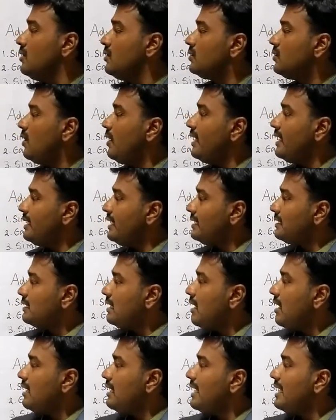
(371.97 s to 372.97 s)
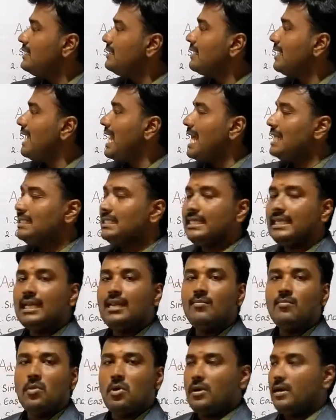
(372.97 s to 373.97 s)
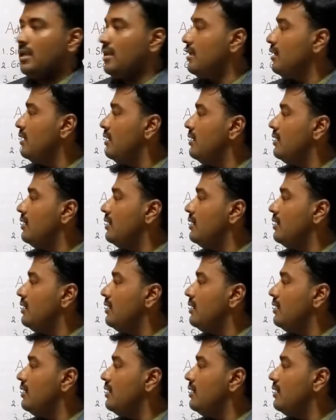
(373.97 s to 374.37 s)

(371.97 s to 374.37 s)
So it is called as classical model.